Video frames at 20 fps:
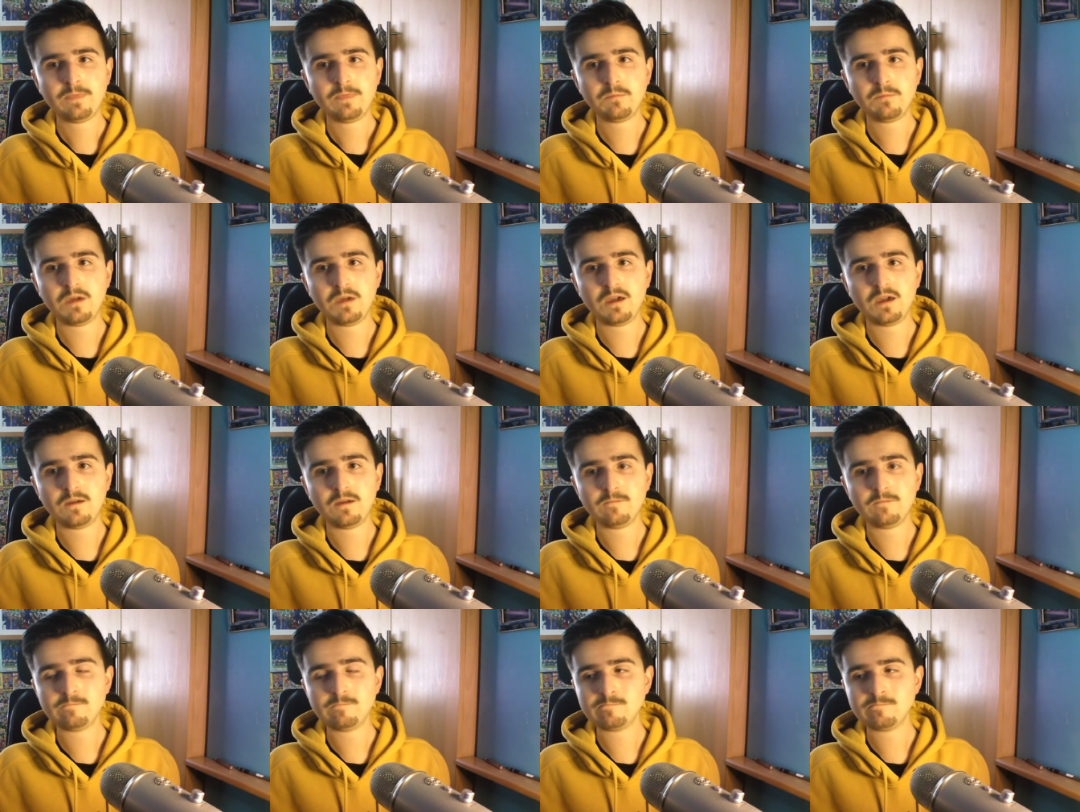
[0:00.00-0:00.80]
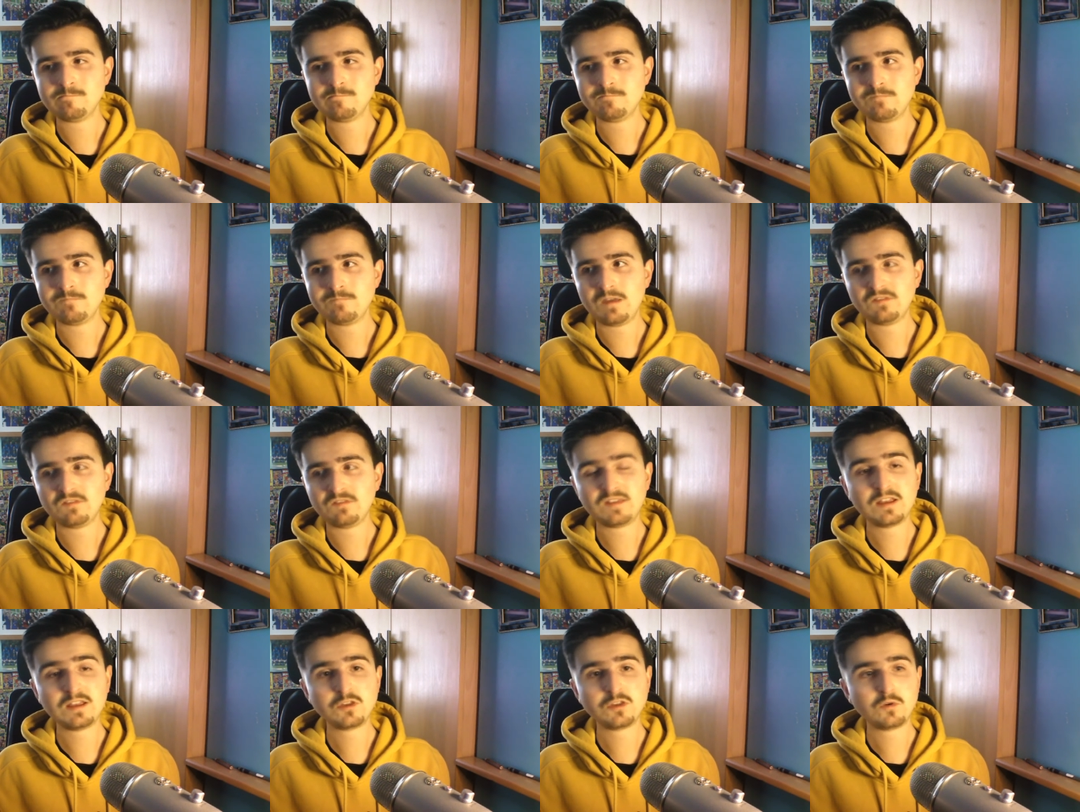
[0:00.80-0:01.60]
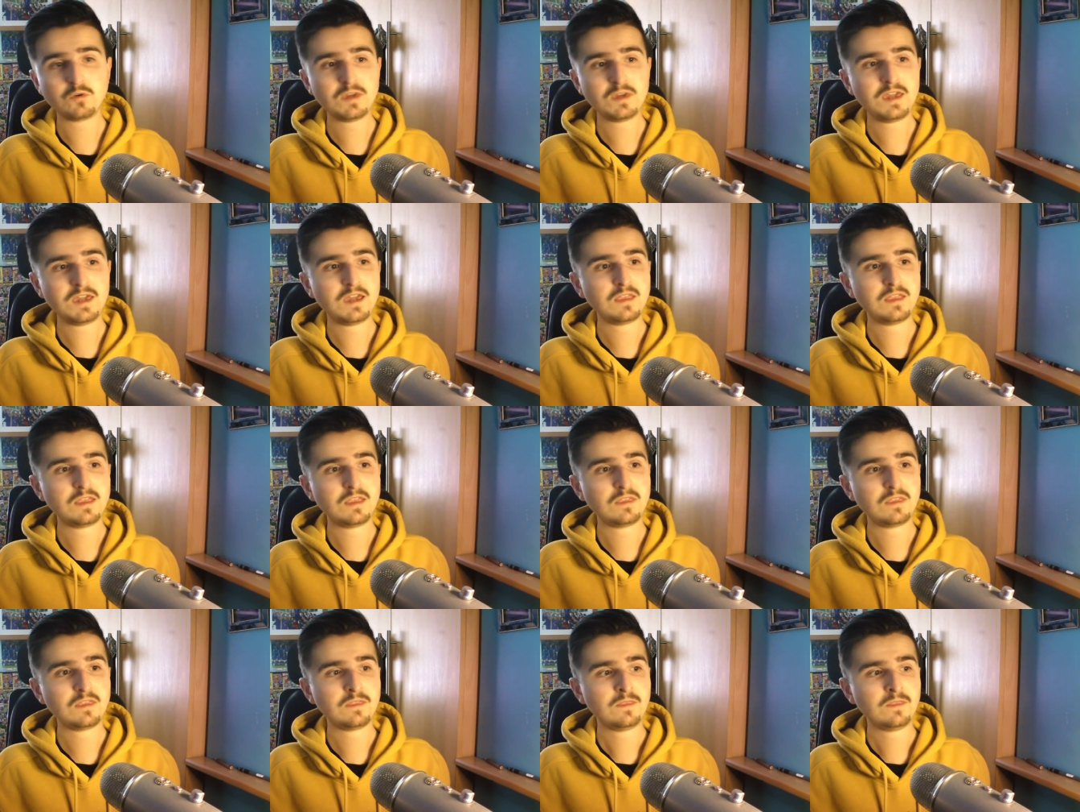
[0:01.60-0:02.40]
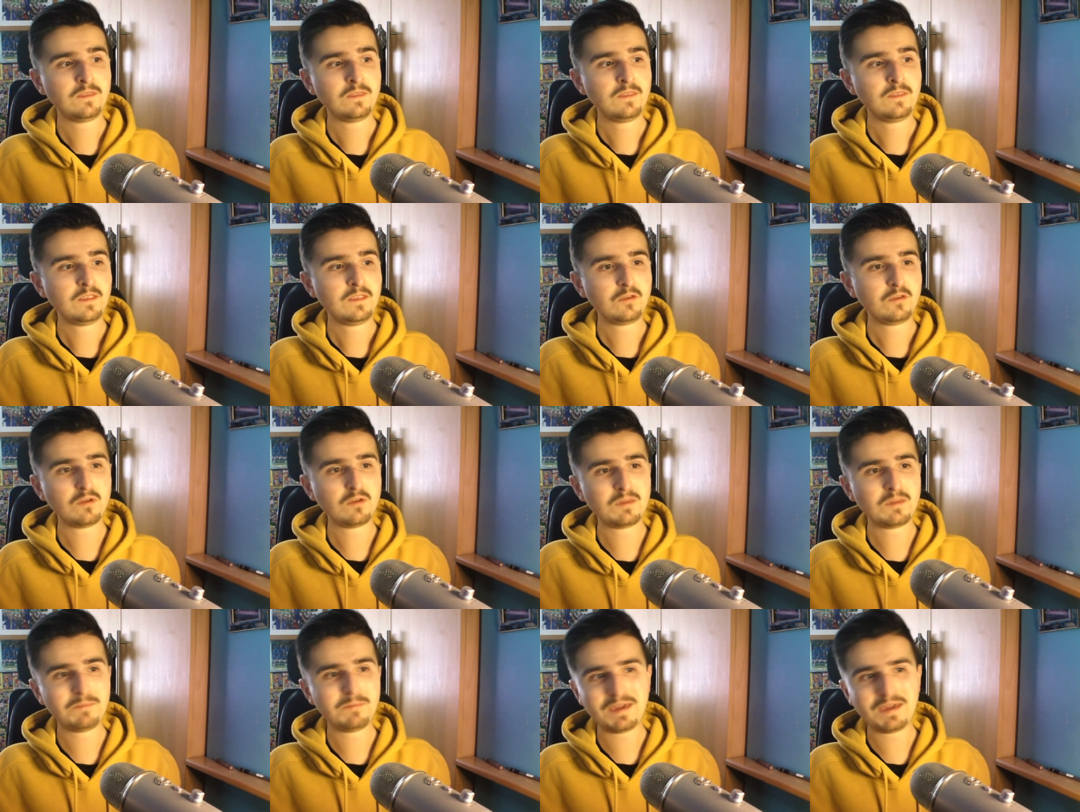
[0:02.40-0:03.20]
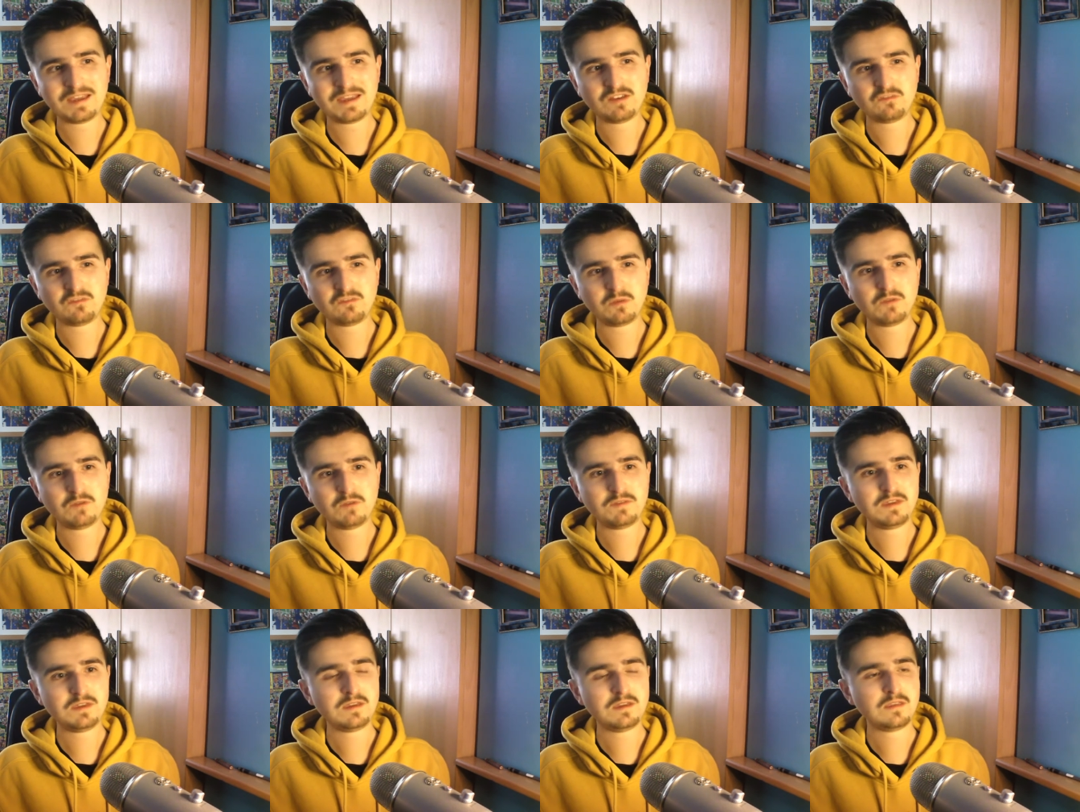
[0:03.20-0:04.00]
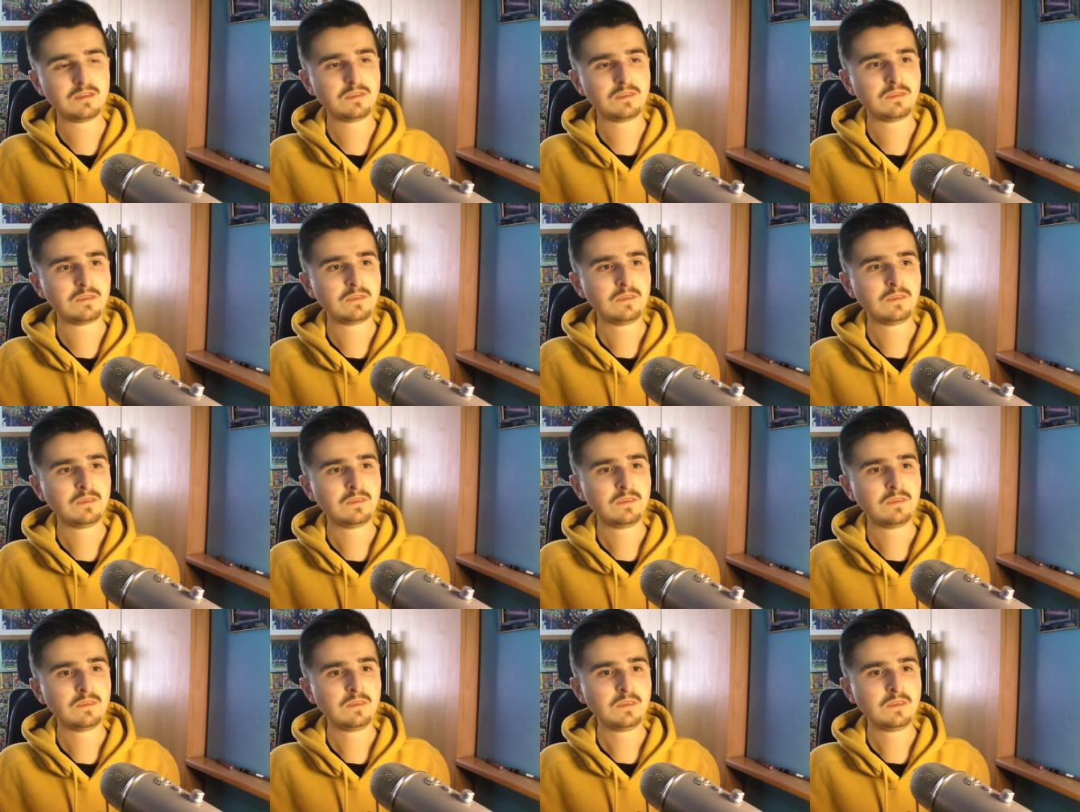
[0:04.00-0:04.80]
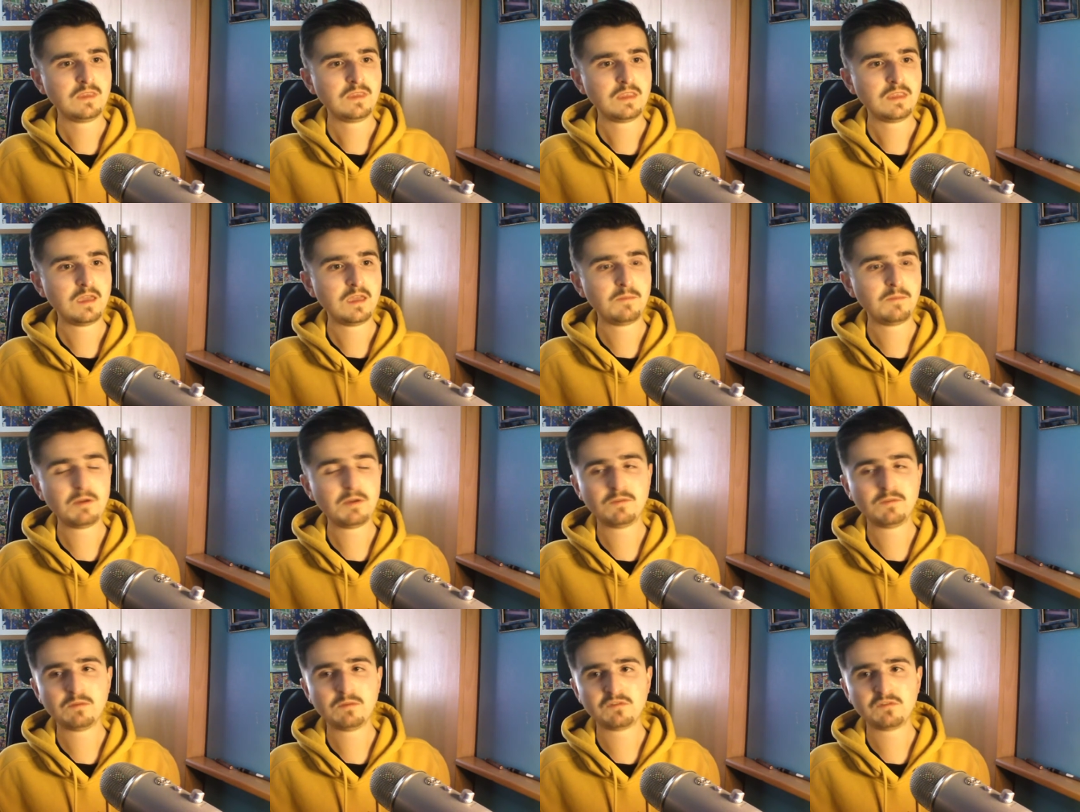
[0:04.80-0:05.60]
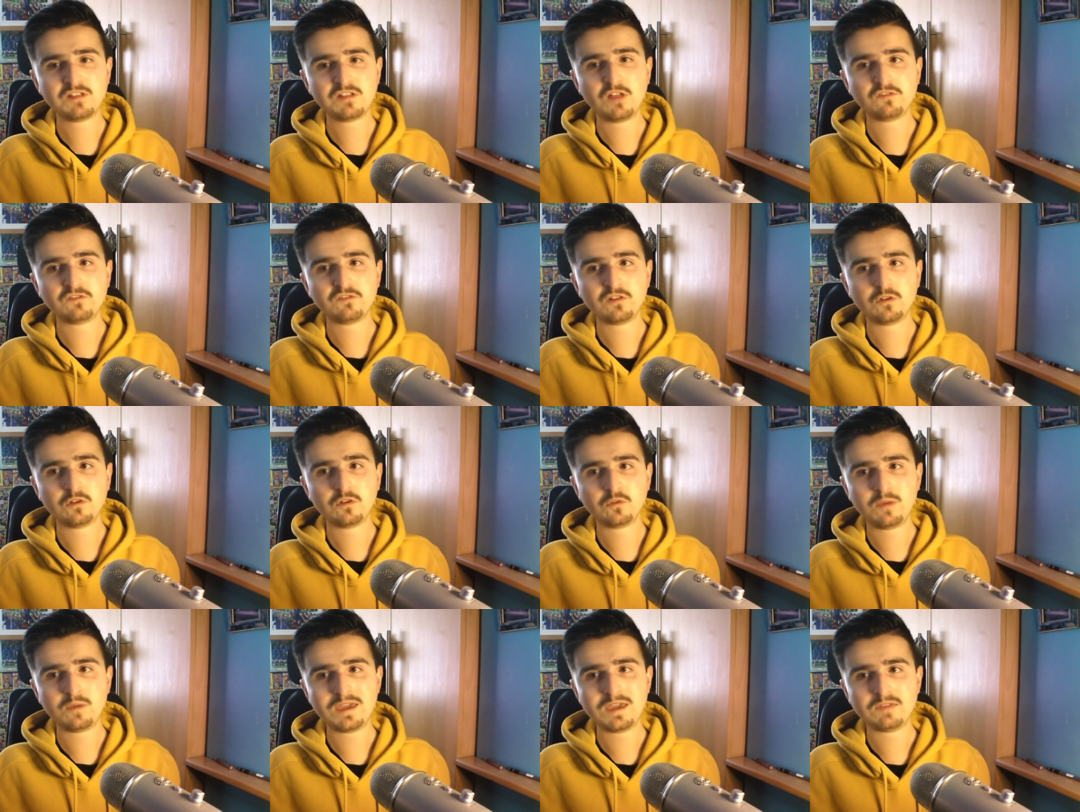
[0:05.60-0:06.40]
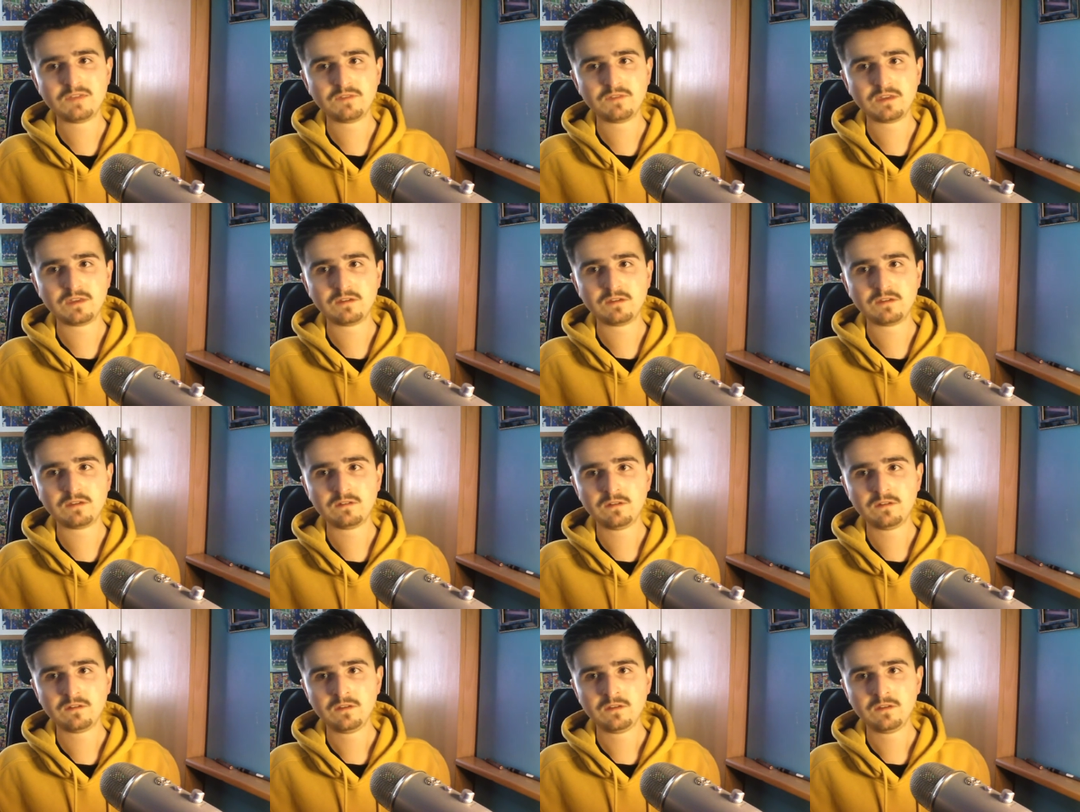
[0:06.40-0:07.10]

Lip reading: But I still enjoy it and got to get back in the swing of it. And a bit of it was lost along the way, I think.